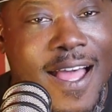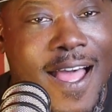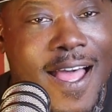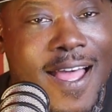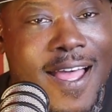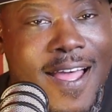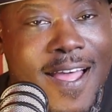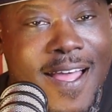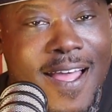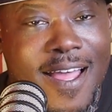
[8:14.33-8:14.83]

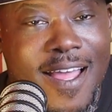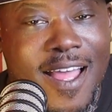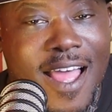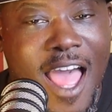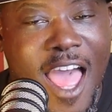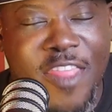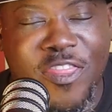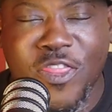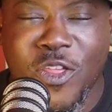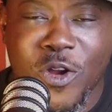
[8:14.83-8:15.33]

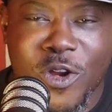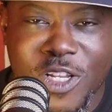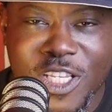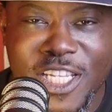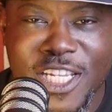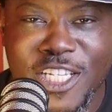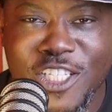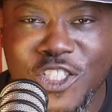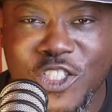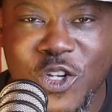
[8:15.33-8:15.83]
I
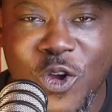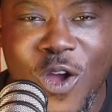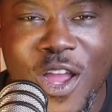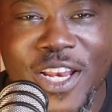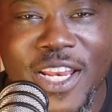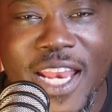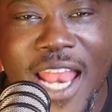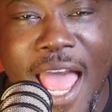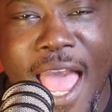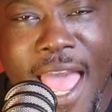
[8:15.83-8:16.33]
thoroughly
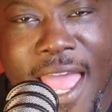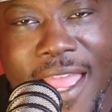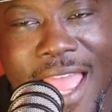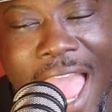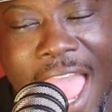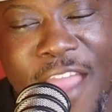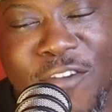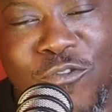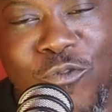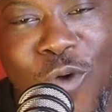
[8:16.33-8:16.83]
enjoyed it.
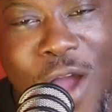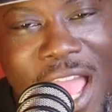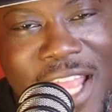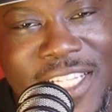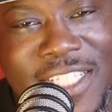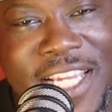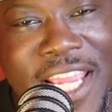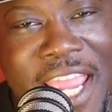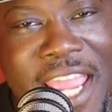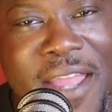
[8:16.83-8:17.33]
I've
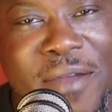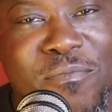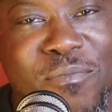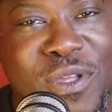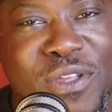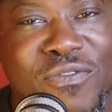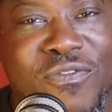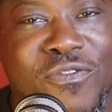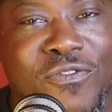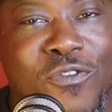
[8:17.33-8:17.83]
watched Cam
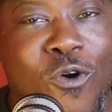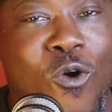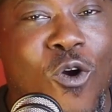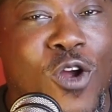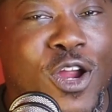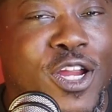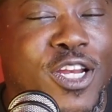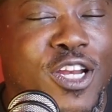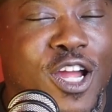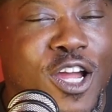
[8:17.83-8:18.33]

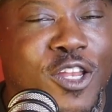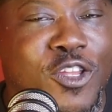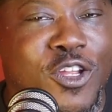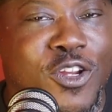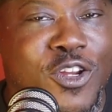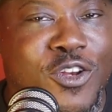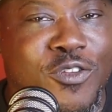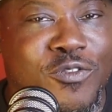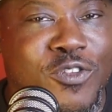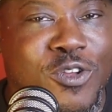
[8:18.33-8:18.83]
before in other
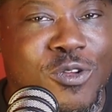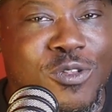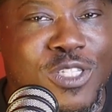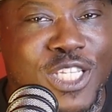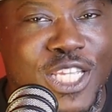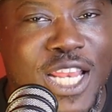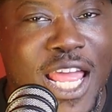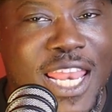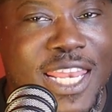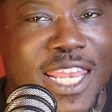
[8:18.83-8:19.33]
interviews,
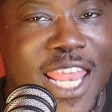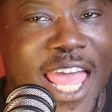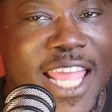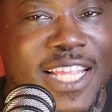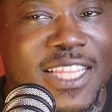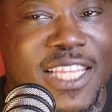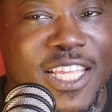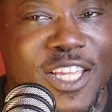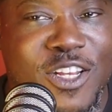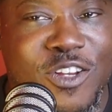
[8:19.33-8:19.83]
and I
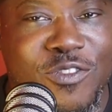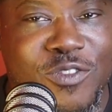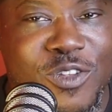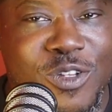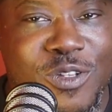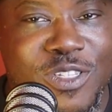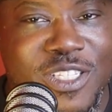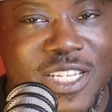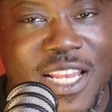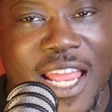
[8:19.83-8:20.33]
liked the
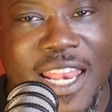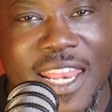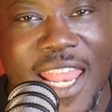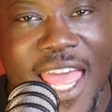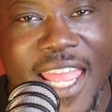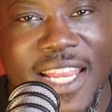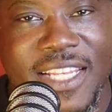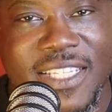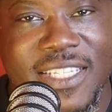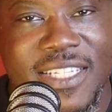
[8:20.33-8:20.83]
interviews, and I
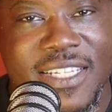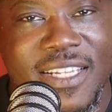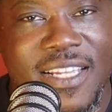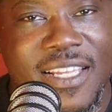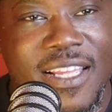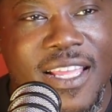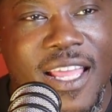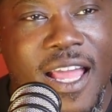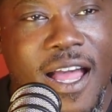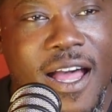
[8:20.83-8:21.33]
liked
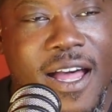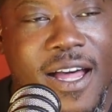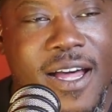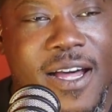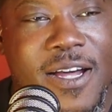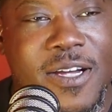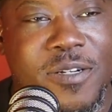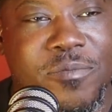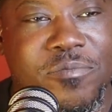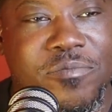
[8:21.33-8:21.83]

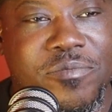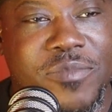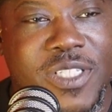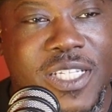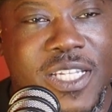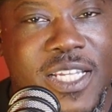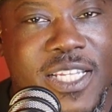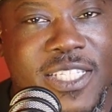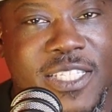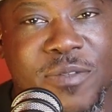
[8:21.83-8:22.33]

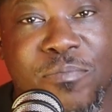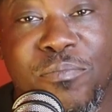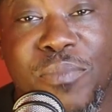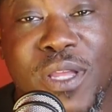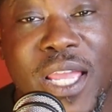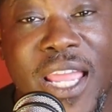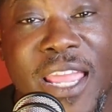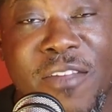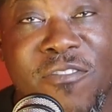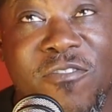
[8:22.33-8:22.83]
his
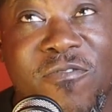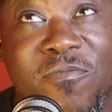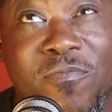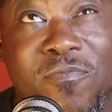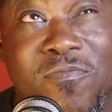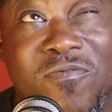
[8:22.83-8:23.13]
ability.